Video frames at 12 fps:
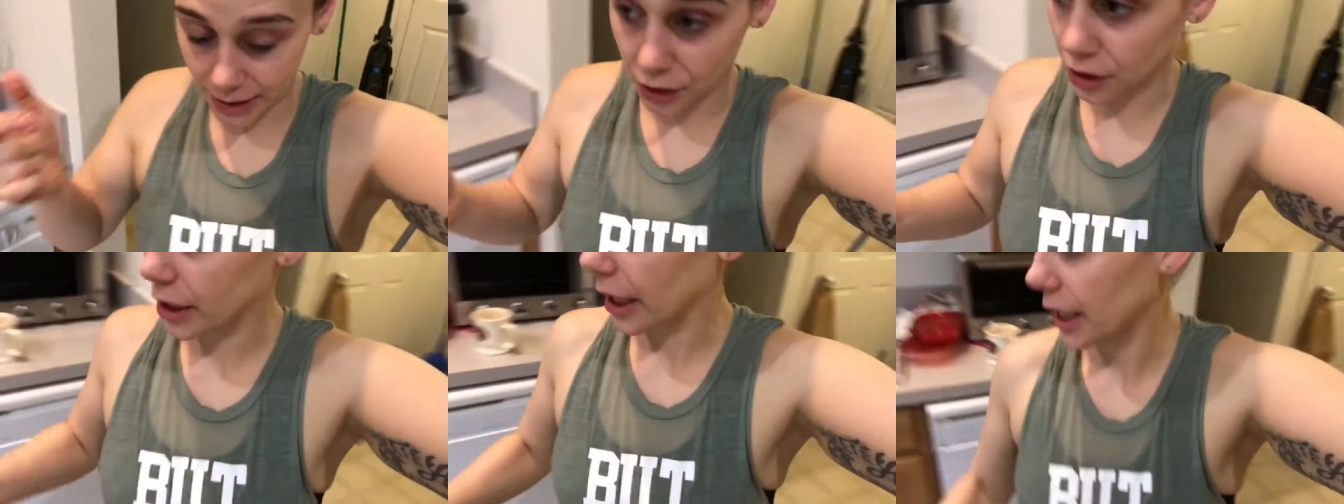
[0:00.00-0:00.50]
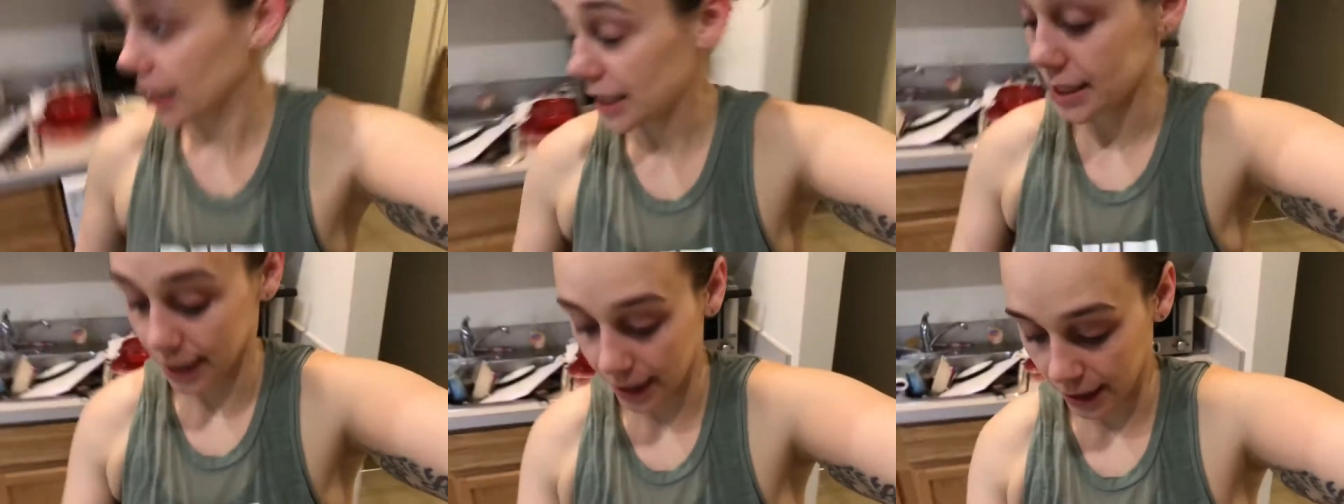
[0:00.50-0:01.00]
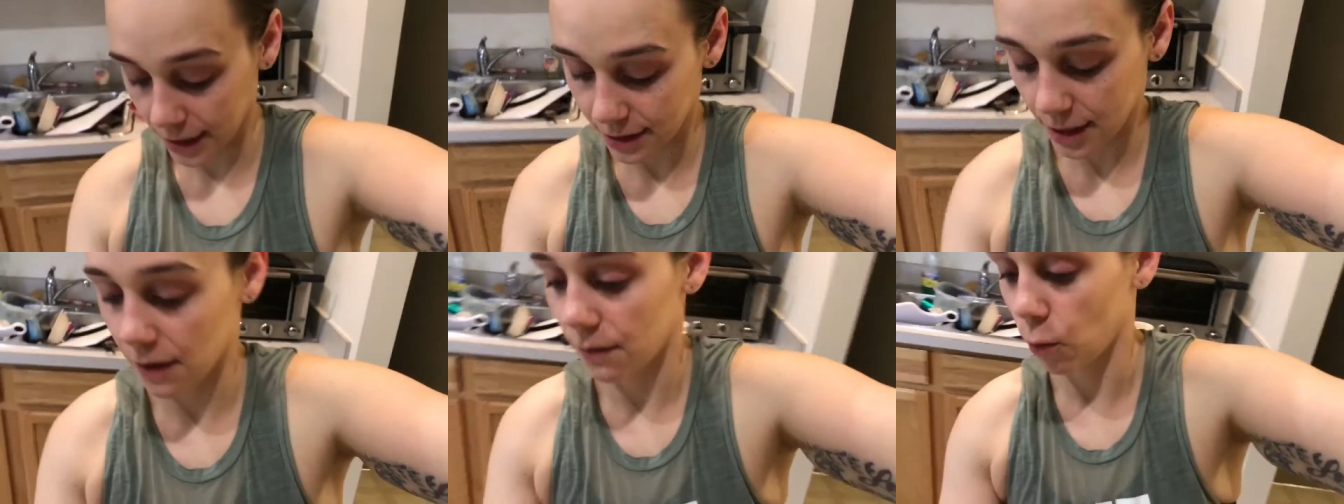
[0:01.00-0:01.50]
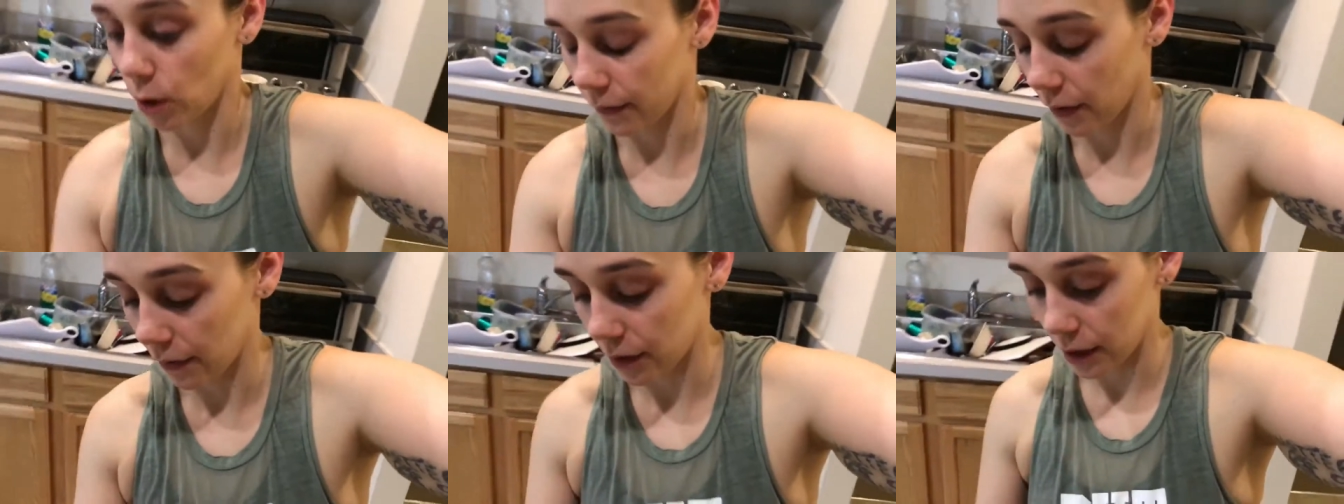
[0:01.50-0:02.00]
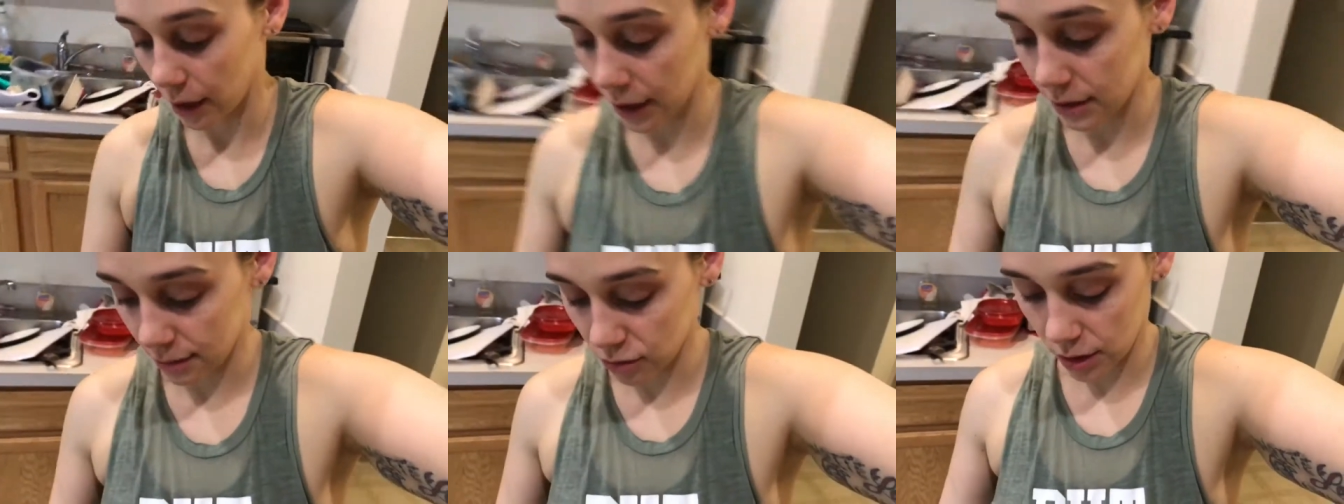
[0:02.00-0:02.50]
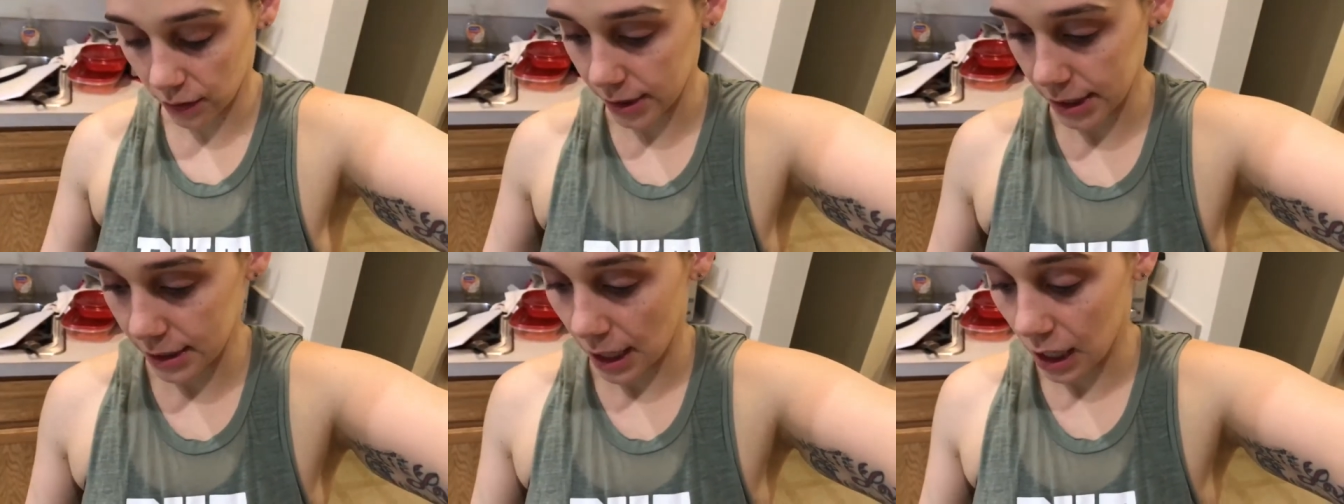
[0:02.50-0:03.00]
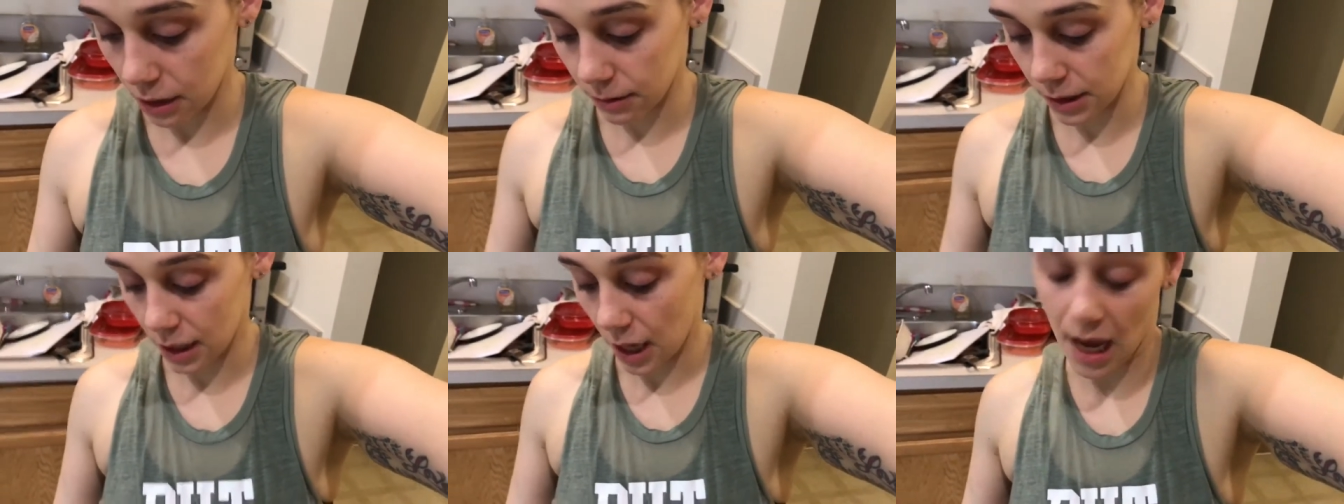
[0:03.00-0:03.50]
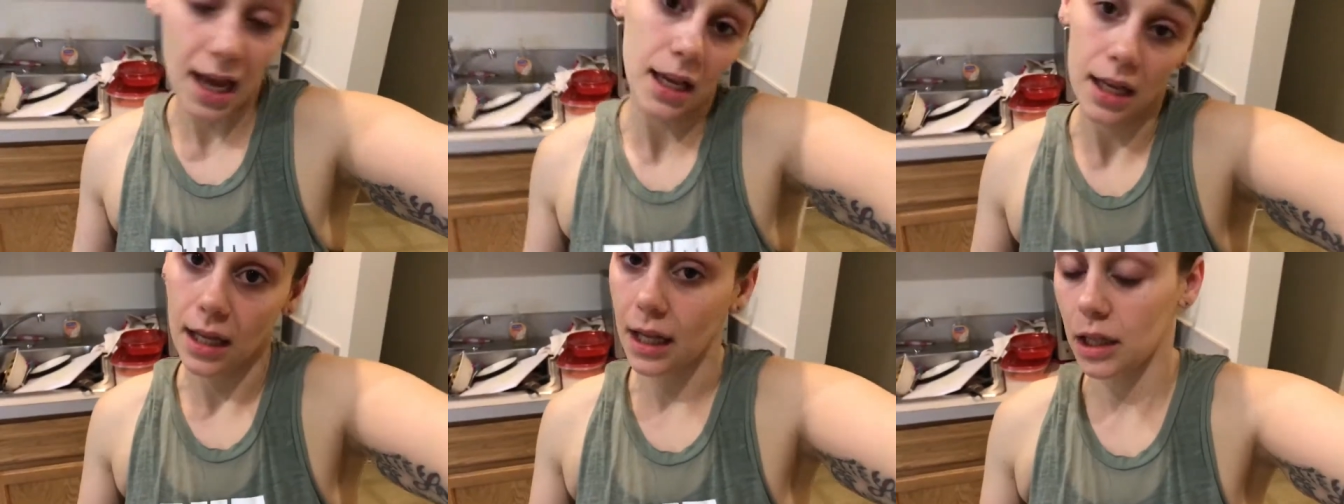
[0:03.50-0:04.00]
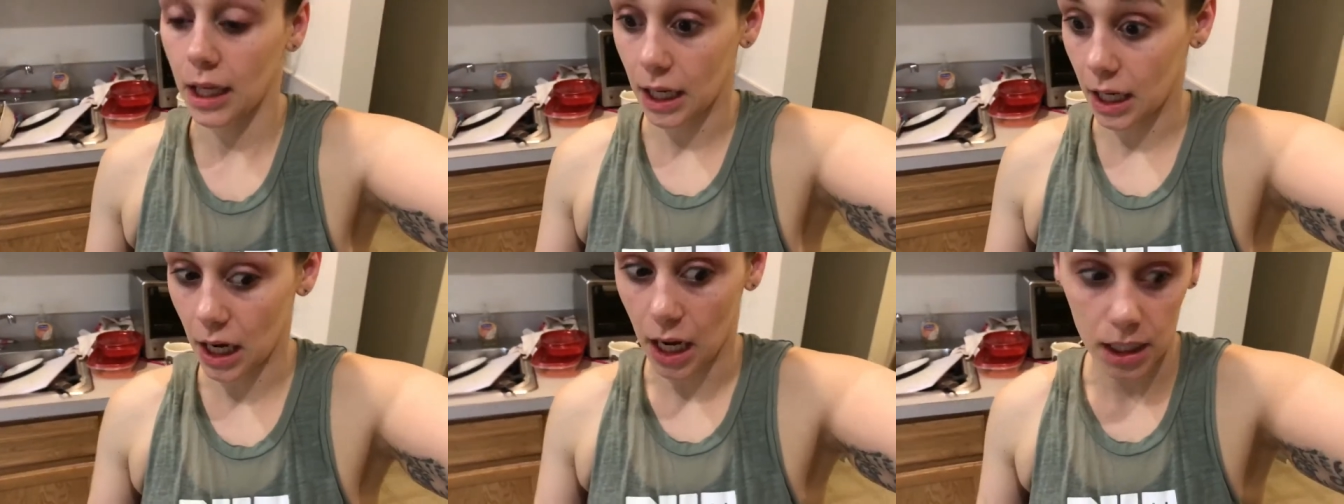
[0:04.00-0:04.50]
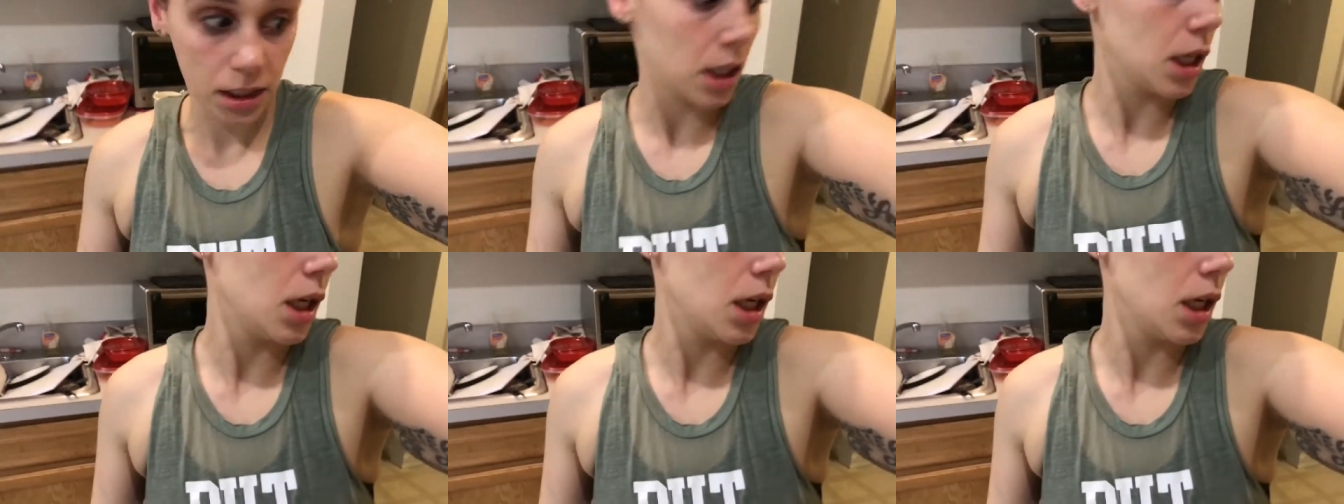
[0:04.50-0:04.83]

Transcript: dinner yet, and it's like 10.45 at night, so I'm just gonna have a snack because I hate eating late at night.